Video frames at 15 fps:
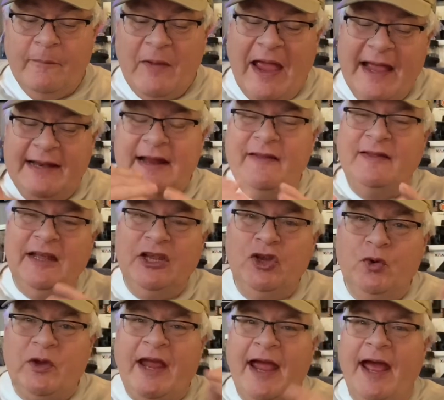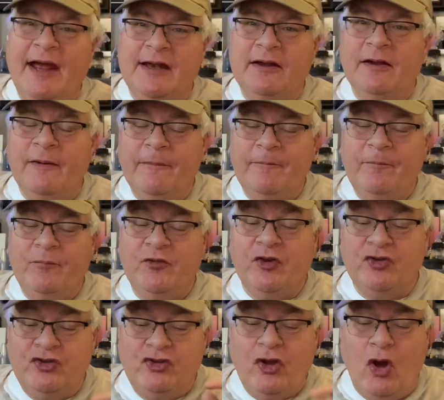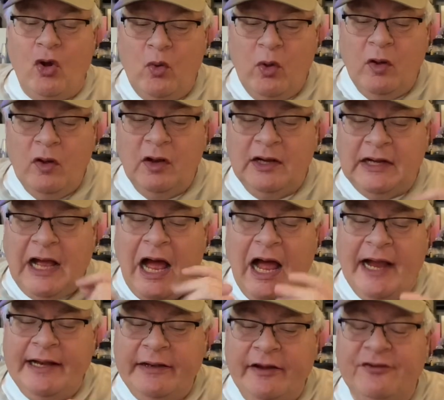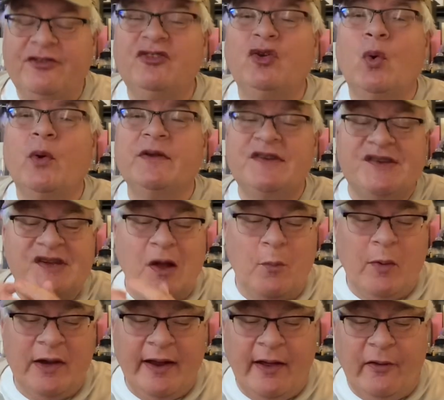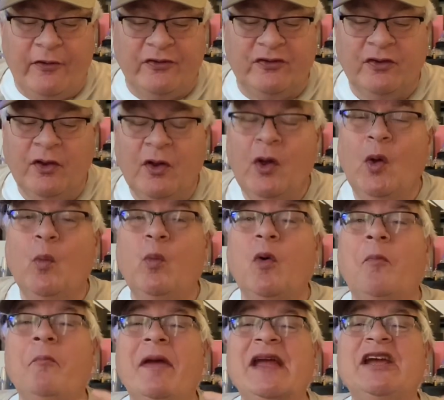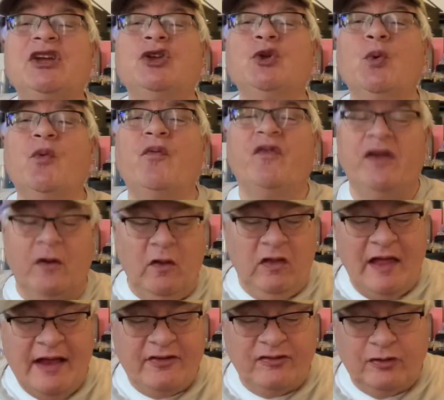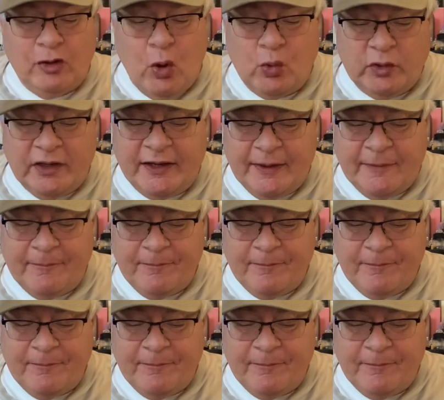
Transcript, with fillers: anything you can to show kindness towards someone else will make you feel less lonely.